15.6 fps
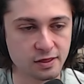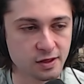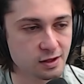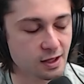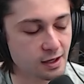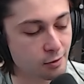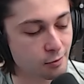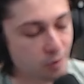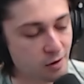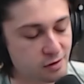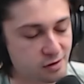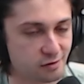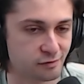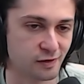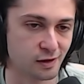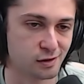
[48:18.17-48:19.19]
think that I was
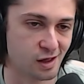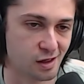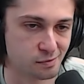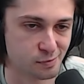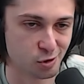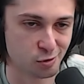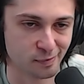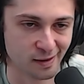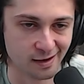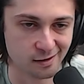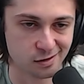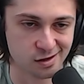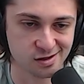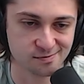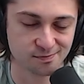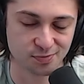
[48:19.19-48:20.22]
the face as Burnt
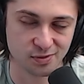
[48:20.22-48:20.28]
Banksy.